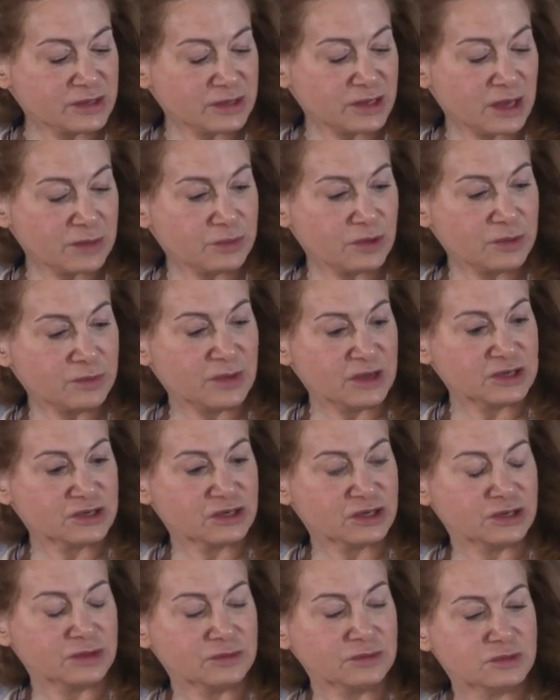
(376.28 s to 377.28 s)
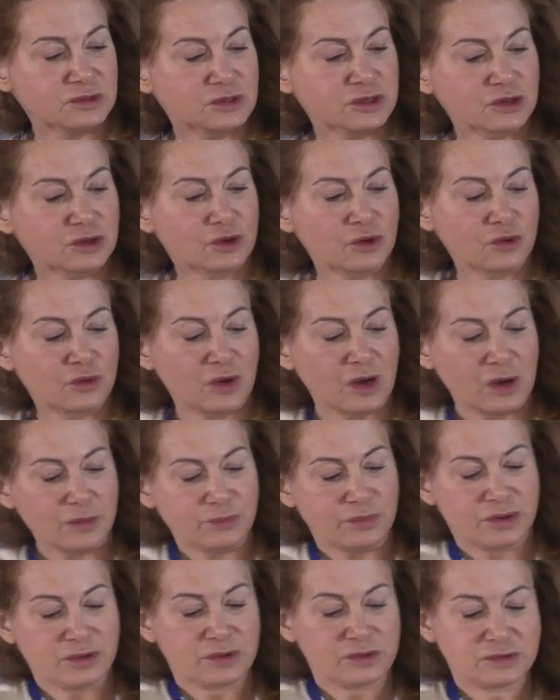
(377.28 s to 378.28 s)
to get permission to go
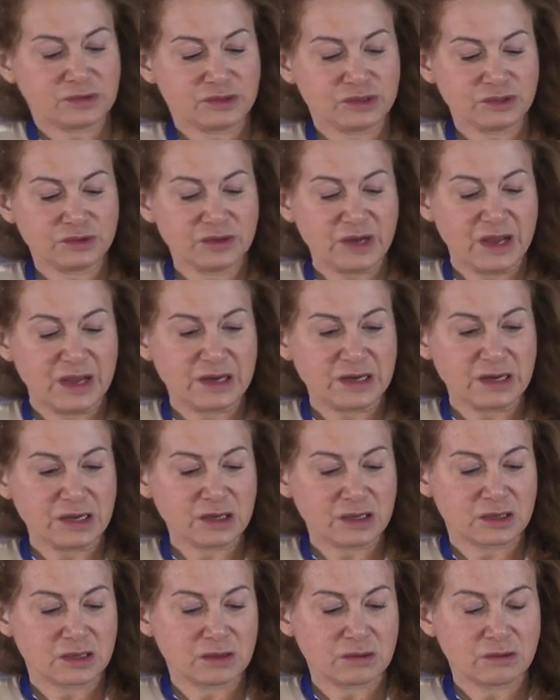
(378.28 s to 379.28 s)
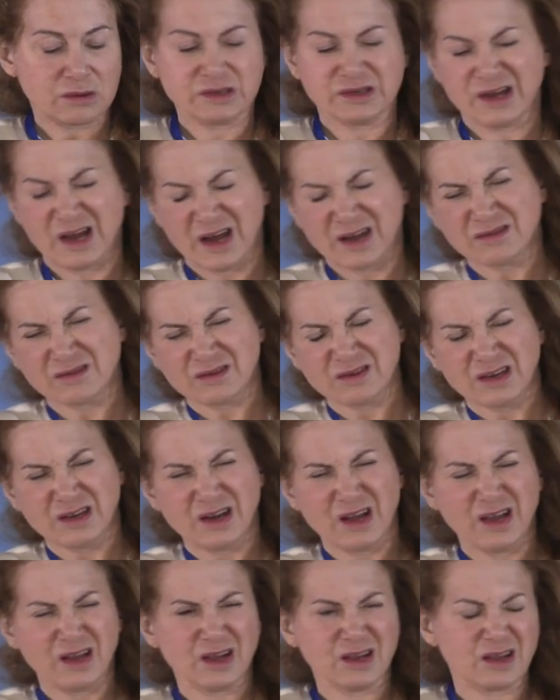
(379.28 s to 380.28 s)
up to Natick, or down to
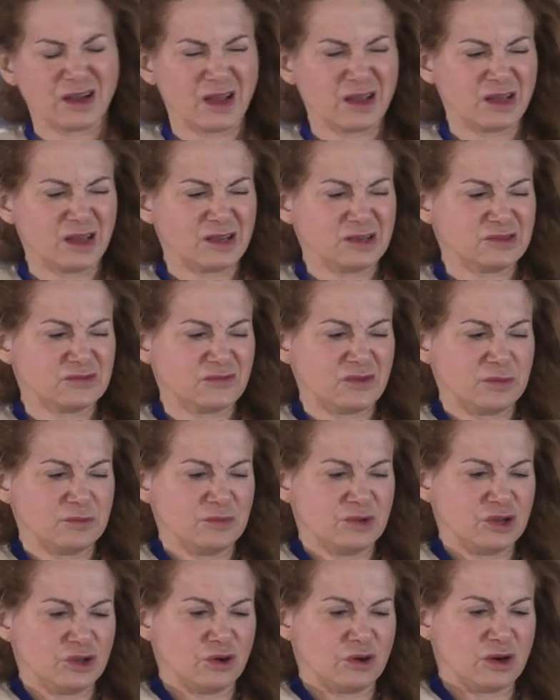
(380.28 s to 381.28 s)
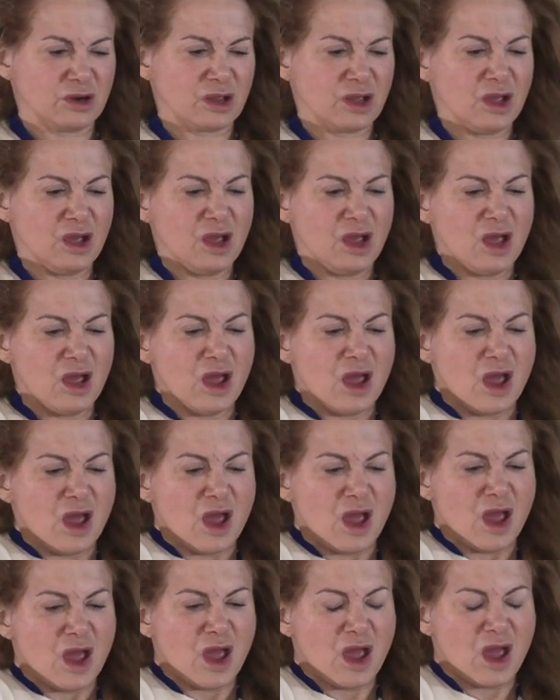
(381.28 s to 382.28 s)
Natick, I guess, from New York,
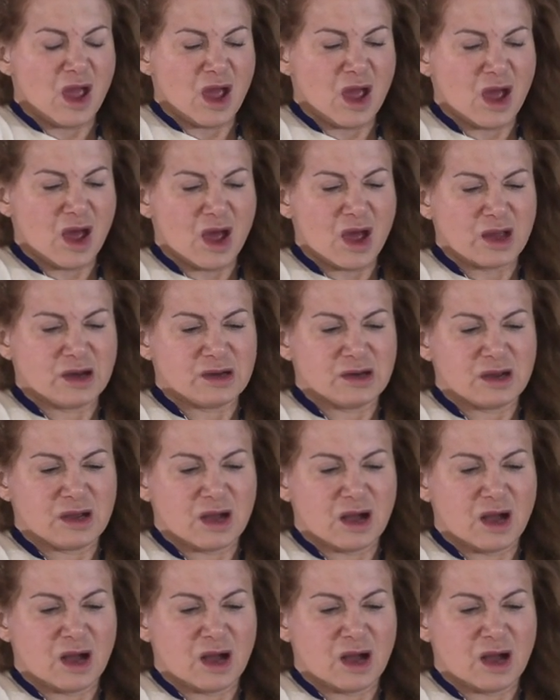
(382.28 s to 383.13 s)
and